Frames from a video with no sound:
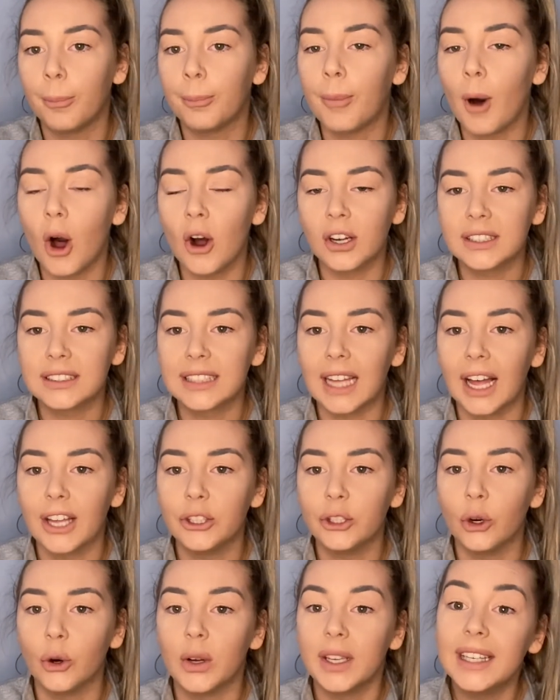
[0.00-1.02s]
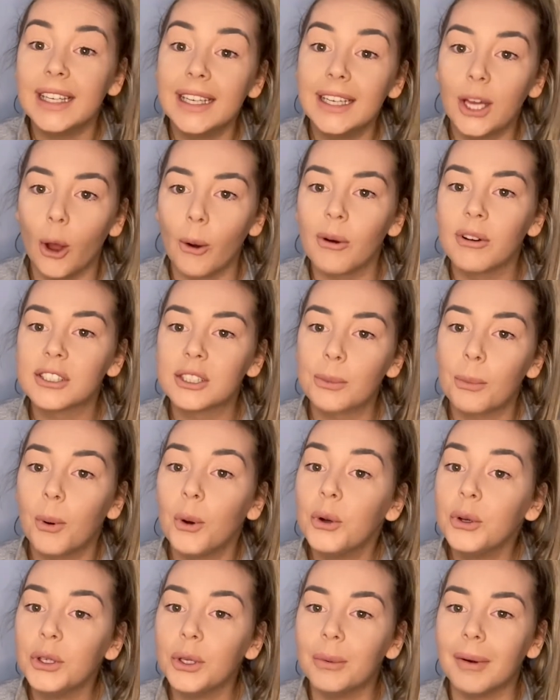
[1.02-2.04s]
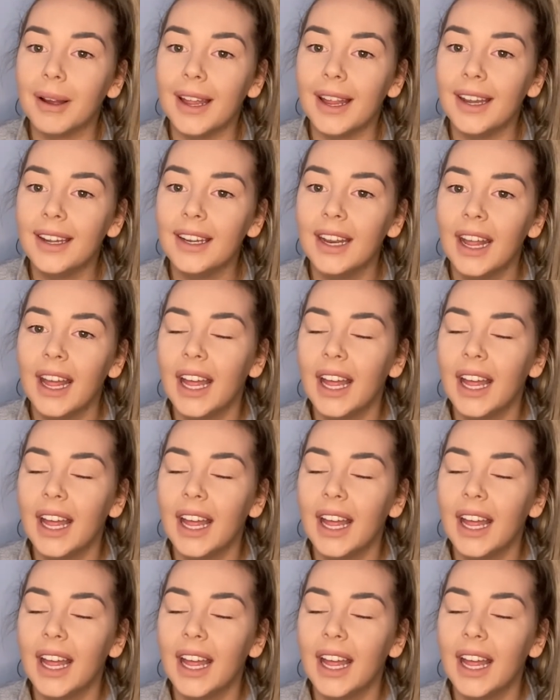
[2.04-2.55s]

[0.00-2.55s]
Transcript: box that your ego has put you in.